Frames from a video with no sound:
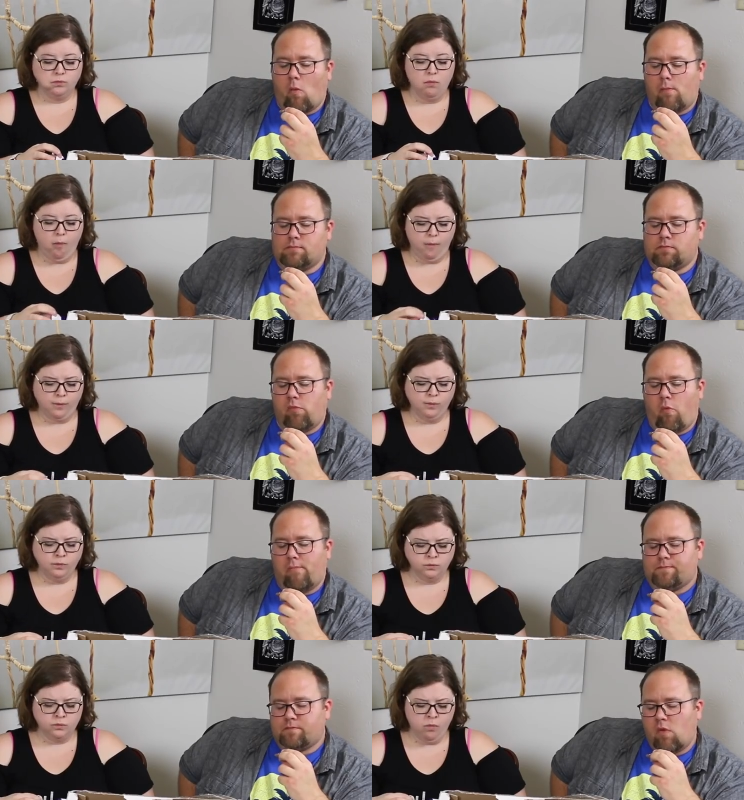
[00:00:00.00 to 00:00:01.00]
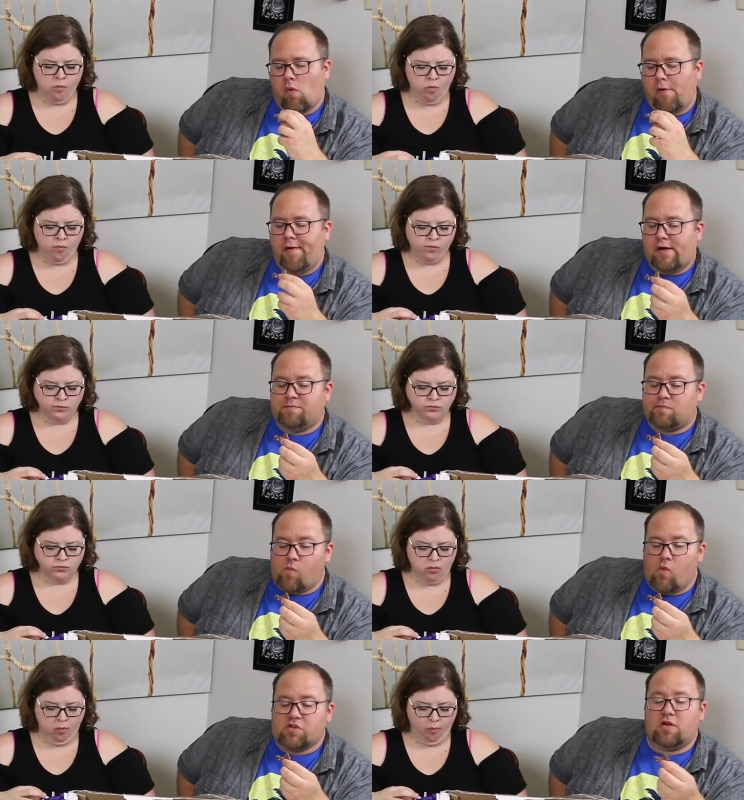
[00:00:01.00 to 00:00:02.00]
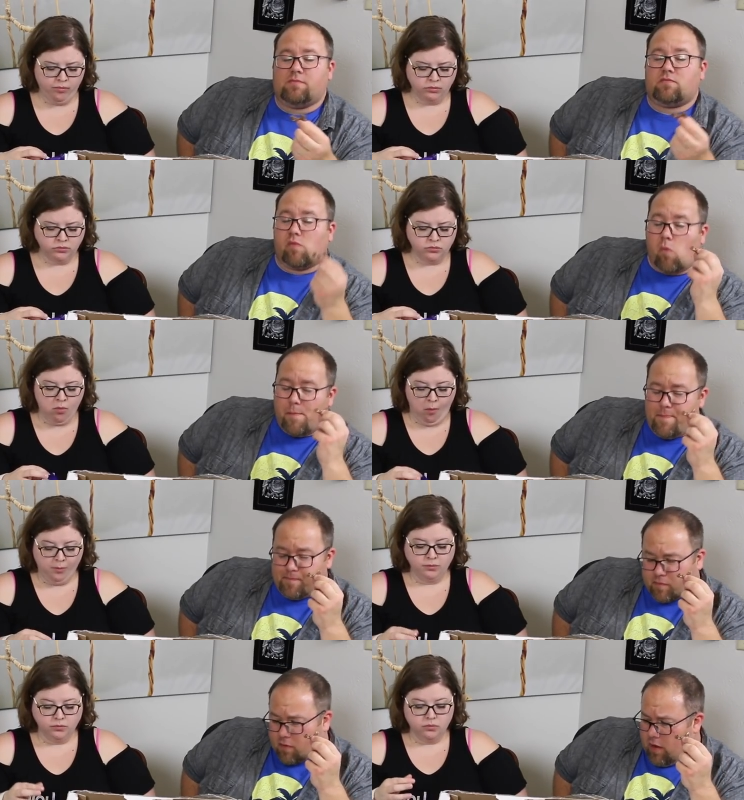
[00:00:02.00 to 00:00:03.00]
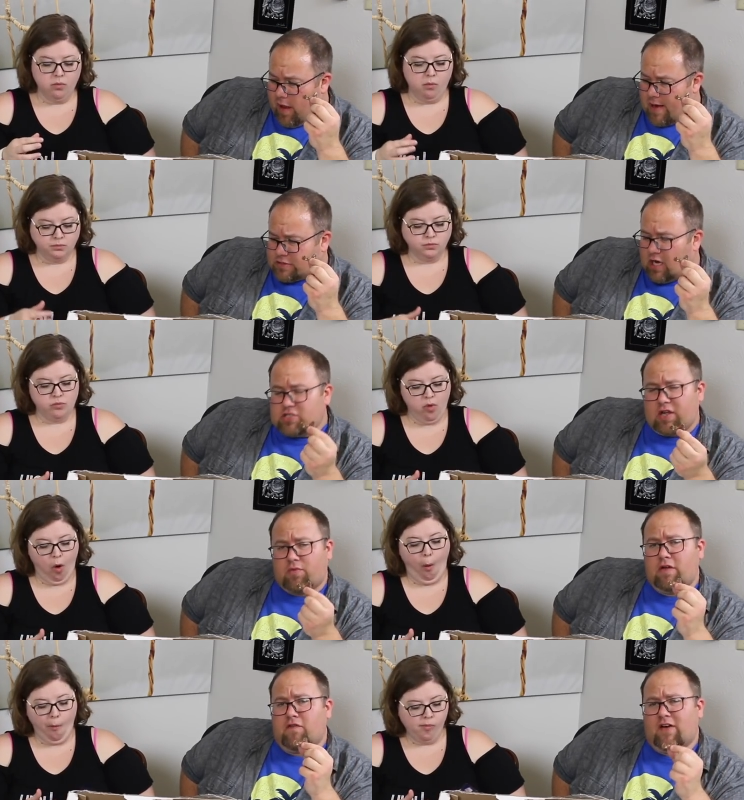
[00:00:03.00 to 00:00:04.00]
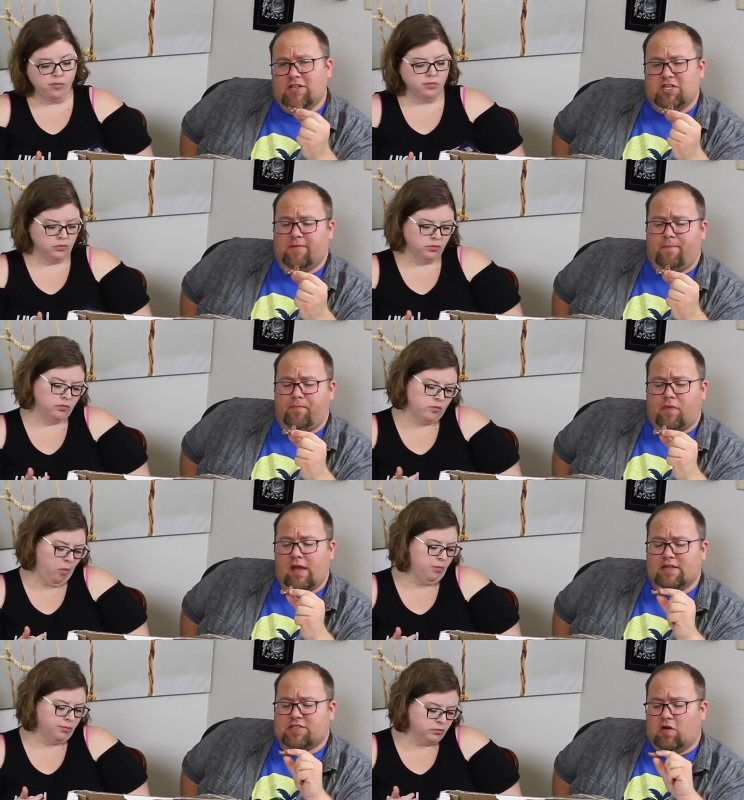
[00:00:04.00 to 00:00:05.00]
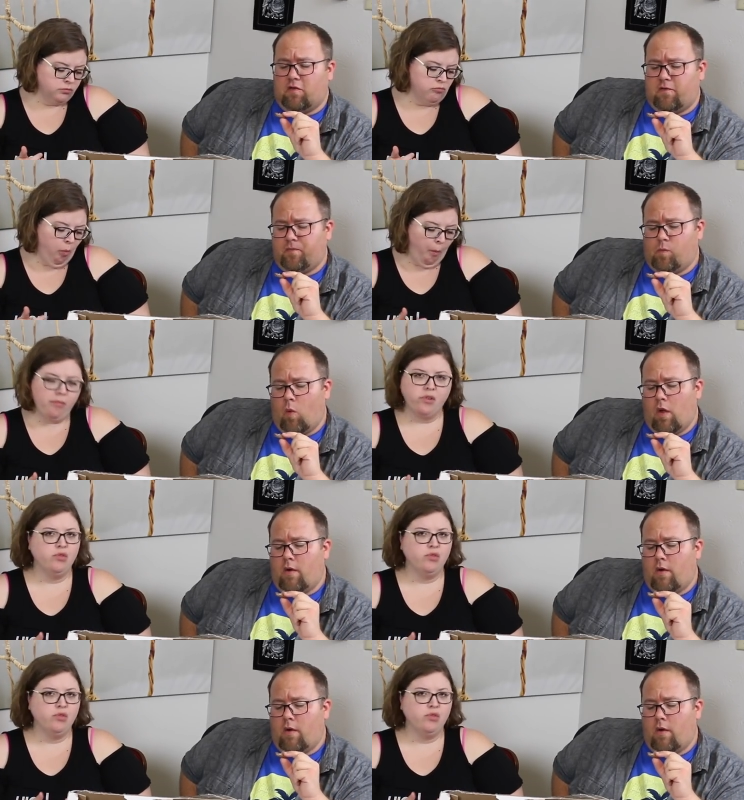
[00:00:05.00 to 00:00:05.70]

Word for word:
Speaker 1: Hmm. Mm hmm. It's good. The chocolate's like really fudgy. Yeah, itself. It's